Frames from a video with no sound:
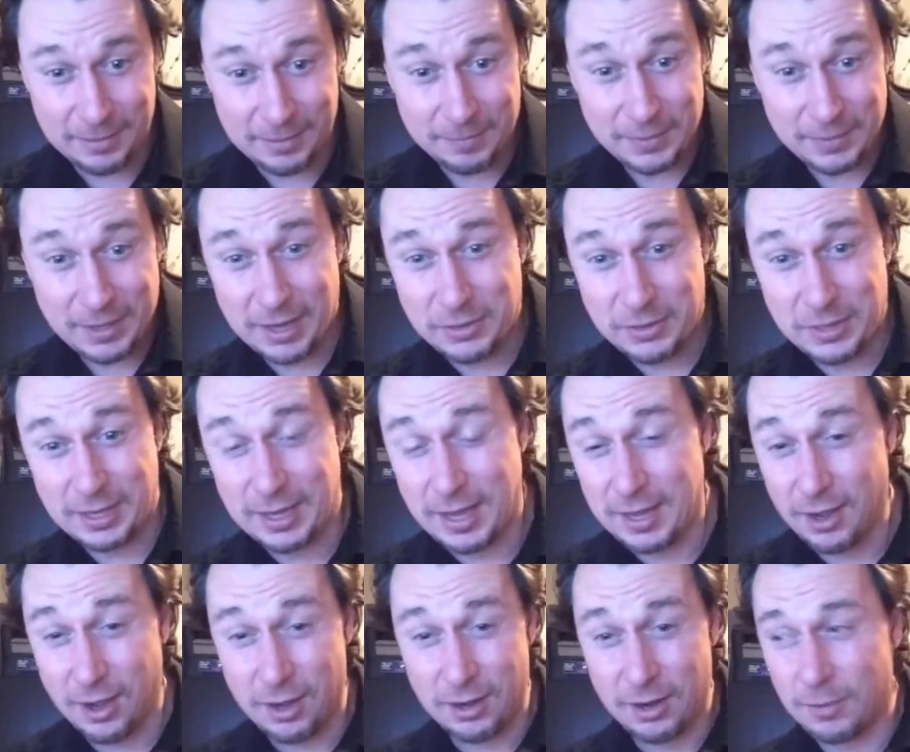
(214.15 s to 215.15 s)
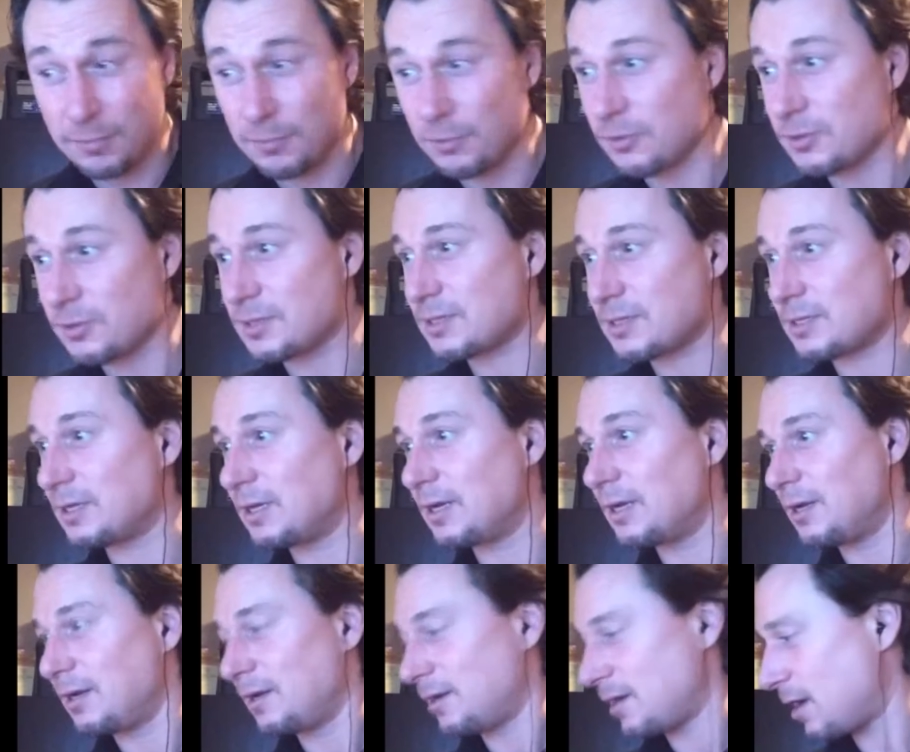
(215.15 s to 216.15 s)
I think I got almost,
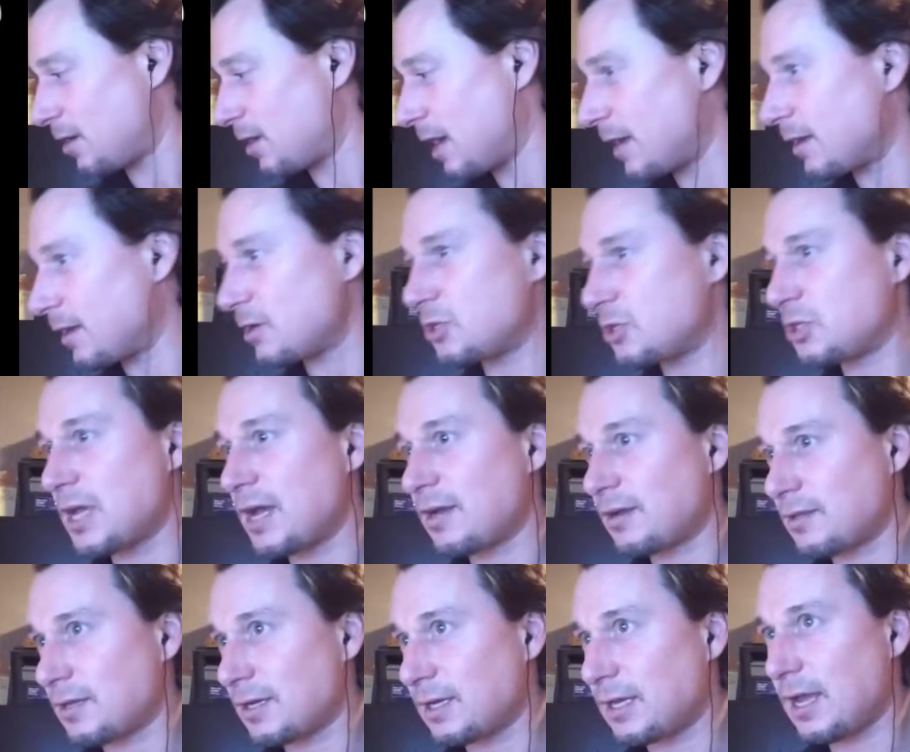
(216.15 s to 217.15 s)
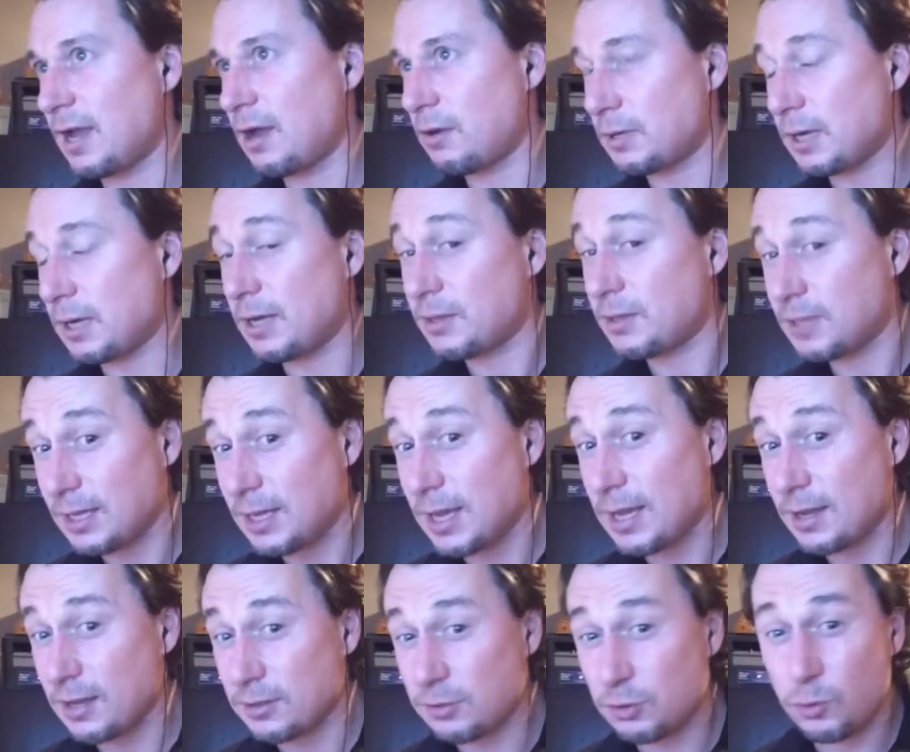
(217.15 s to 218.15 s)
I could check the count. I think I
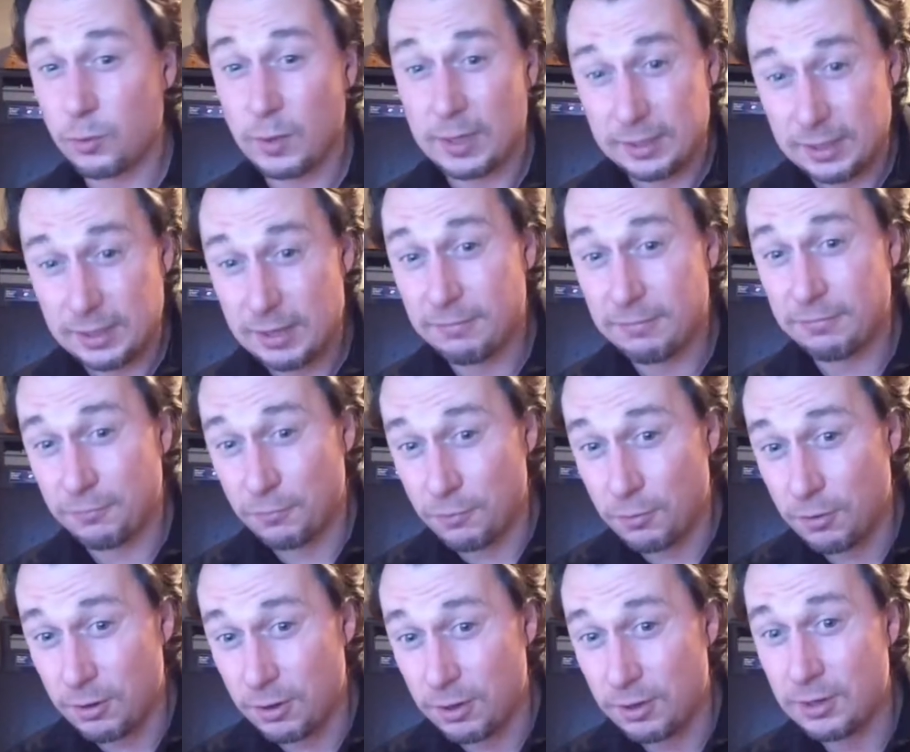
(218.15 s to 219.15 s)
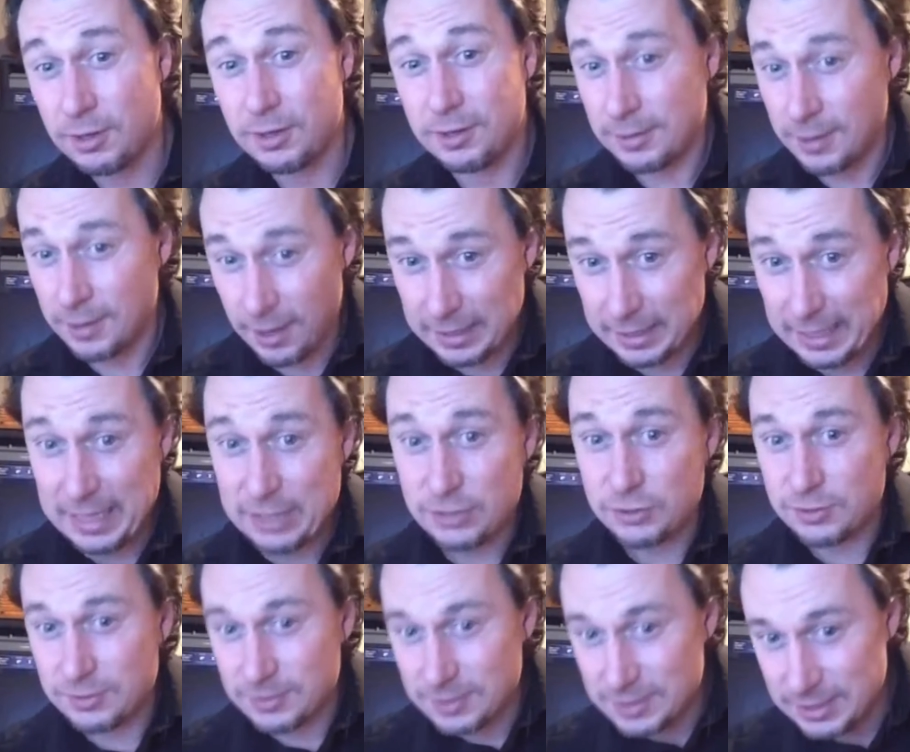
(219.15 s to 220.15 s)
got 24 not
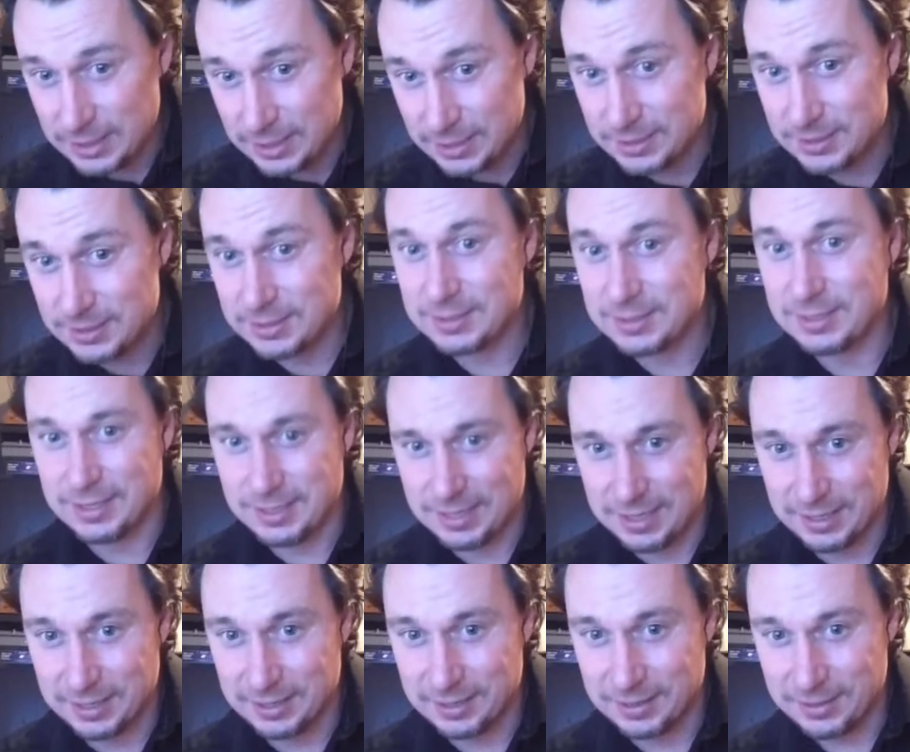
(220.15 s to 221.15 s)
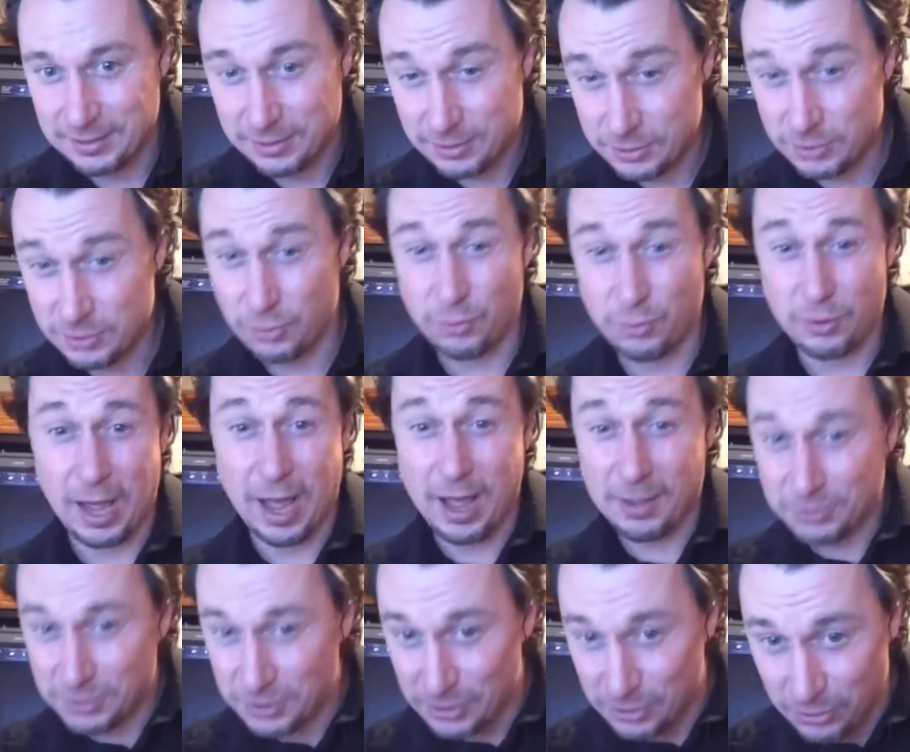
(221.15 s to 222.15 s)
interested today. So
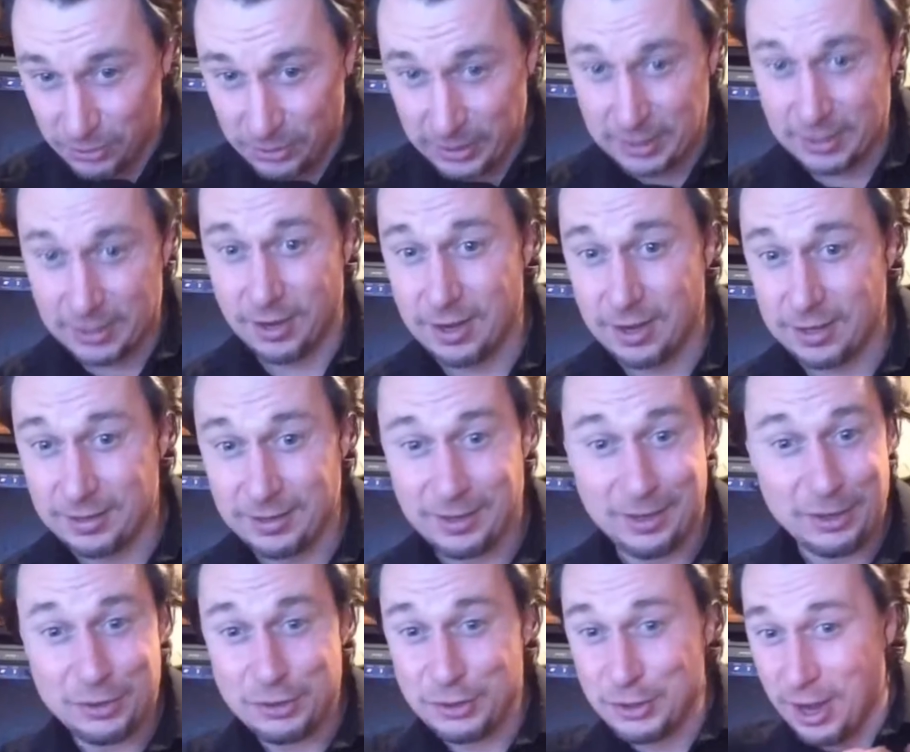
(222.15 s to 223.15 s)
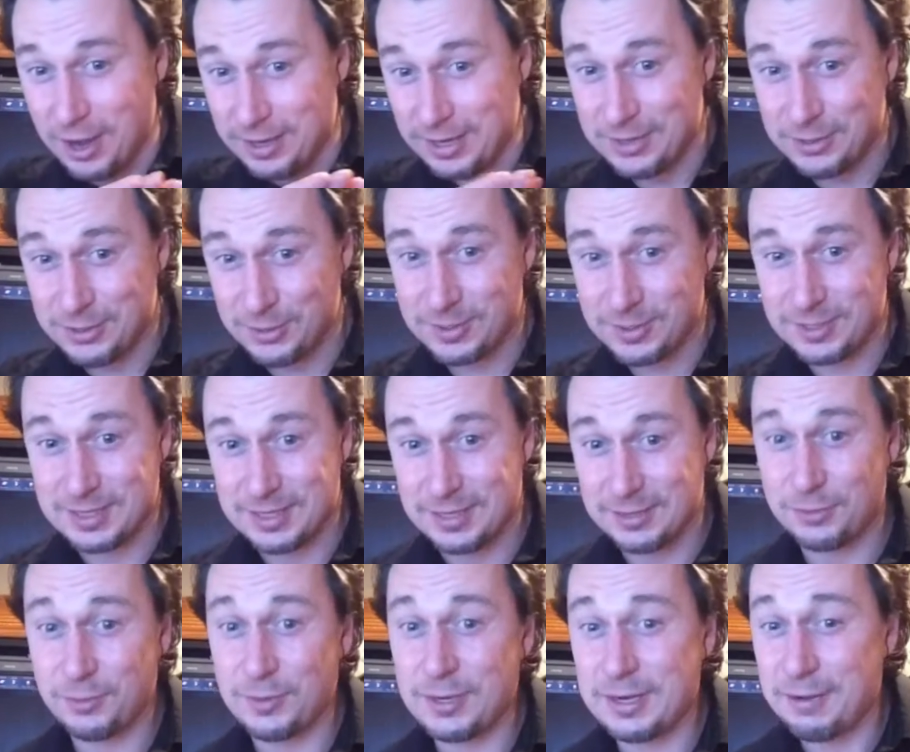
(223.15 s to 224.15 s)
absolutely not interested.
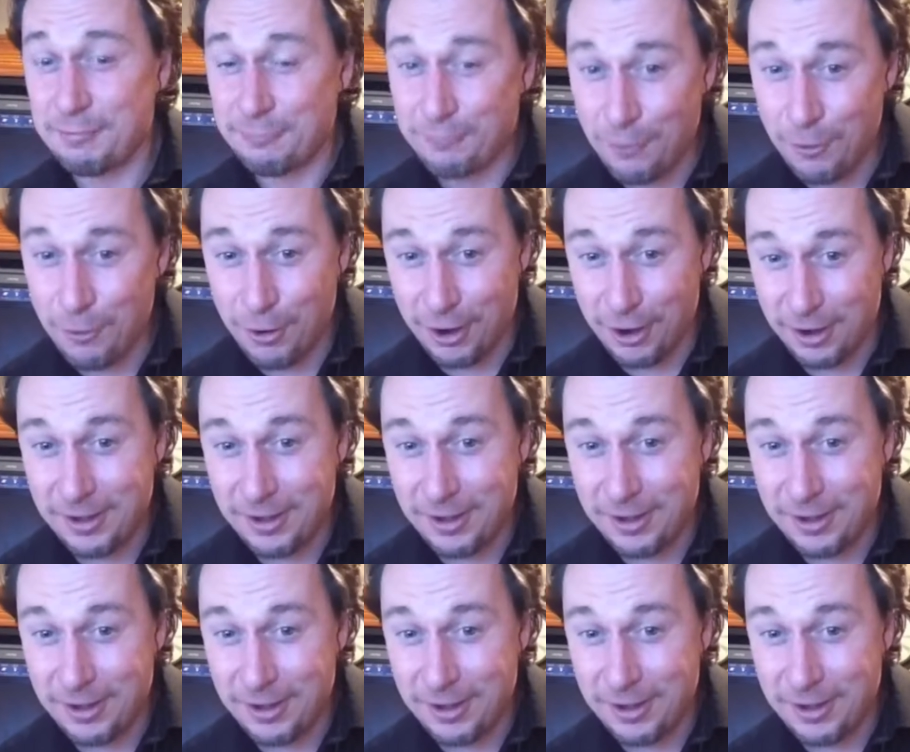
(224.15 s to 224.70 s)
24.